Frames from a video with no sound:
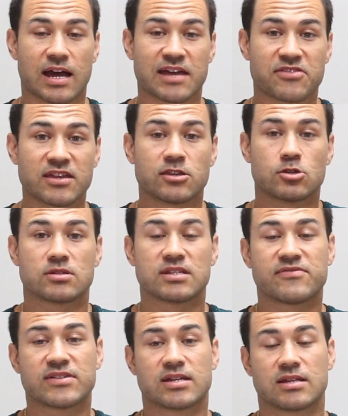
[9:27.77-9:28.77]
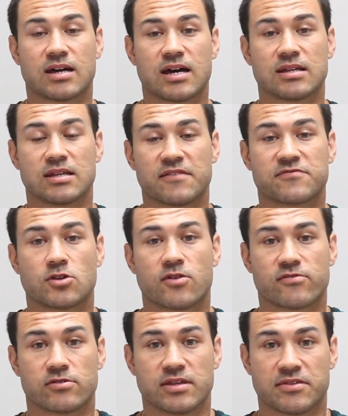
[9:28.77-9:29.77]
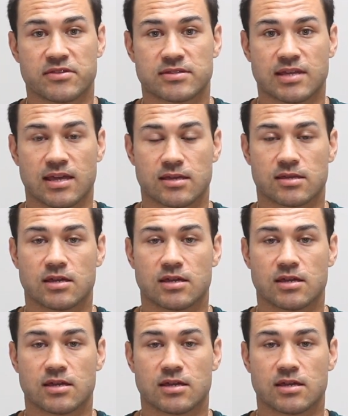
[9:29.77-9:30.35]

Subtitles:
I think you're leaving a lot left over in the tank.